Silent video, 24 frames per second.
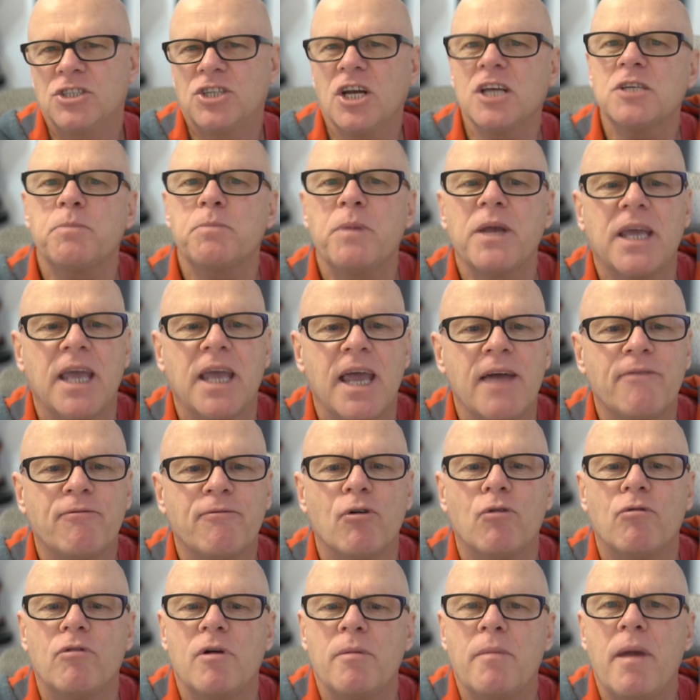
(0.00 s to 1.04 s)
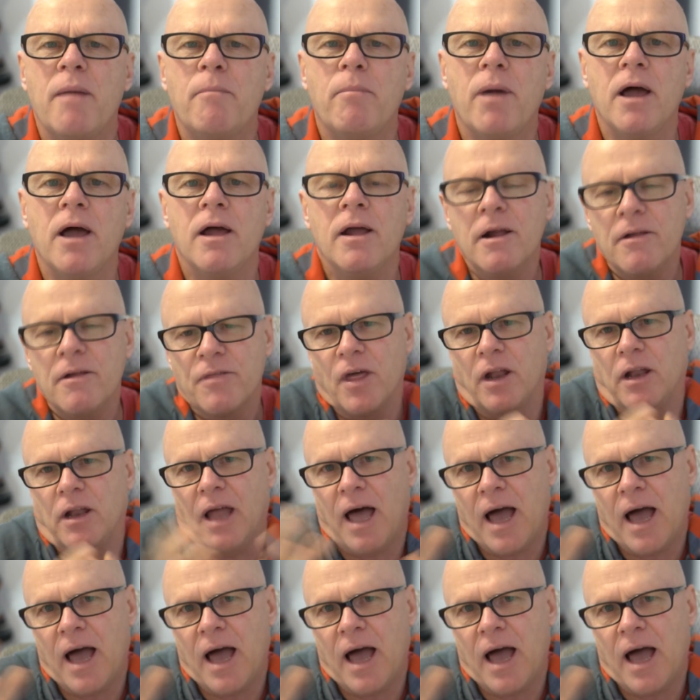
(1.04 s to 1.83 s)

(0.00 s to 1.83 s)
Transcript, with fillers: Just be careful. Remember, the